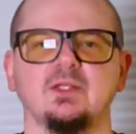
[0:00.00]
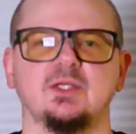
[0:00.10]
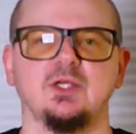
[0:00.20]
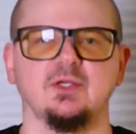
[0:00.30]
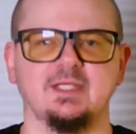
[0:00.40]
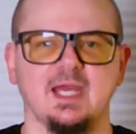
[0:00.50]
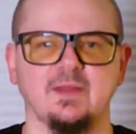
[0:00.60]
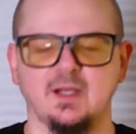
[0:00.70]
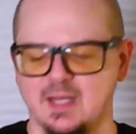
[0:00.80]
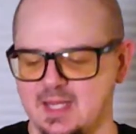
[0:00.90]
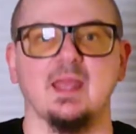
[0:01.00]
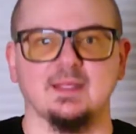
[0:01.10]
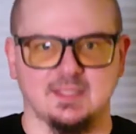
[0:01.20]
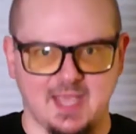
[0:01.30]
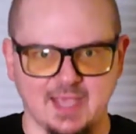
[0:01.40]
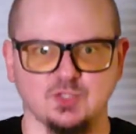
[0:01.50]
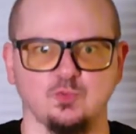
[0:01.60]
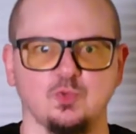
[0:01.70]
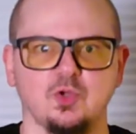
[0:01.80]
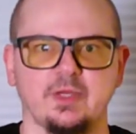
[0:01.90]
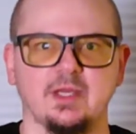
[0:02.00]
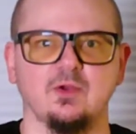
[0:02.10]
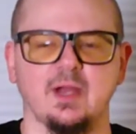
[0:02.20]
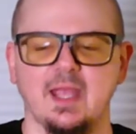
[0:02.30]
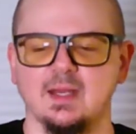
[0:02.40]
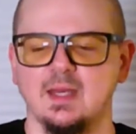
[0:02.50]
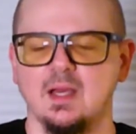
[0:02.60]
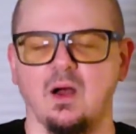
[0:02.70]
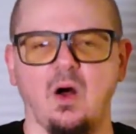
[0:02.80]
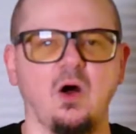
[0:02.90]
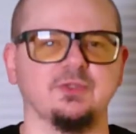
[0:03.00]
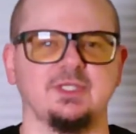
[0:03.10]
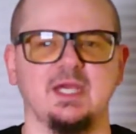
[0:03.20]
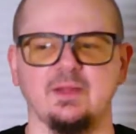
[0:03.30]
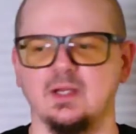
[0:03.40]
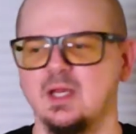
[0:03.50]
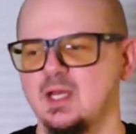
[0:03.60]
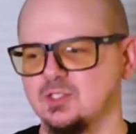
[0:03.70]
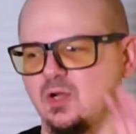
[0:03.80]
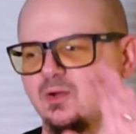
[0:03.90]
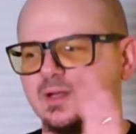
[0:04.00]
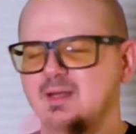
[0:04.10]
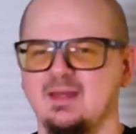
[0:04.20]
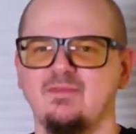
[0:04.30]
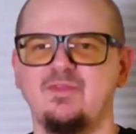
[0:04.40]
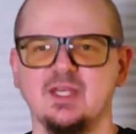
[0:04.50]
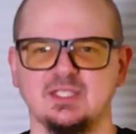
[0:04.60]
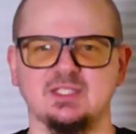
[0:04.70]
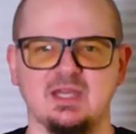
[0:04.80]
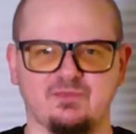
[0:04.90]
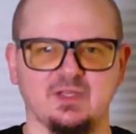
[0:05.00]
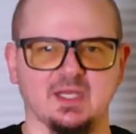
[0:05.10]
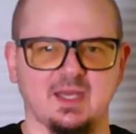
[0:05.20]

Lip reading: liqueur together, it tastes really great all together. So this is definitely the